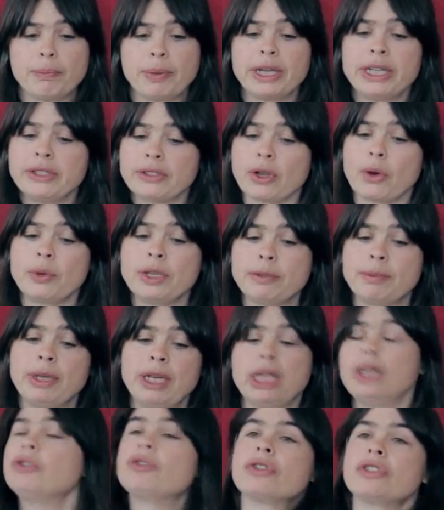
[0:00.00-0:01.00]
but he's always been
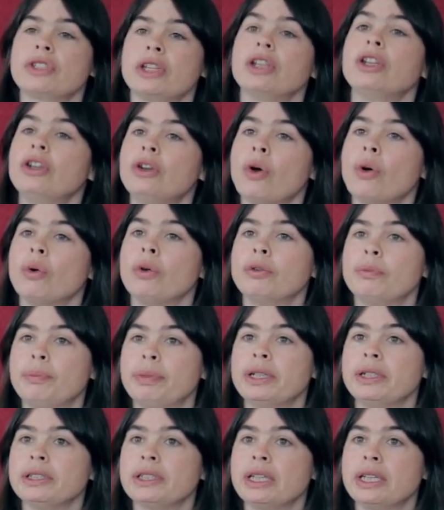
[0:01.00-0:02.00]
interested in old
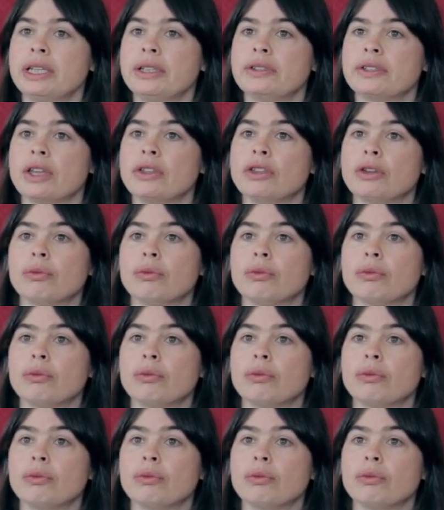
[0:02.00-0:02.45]
buildings and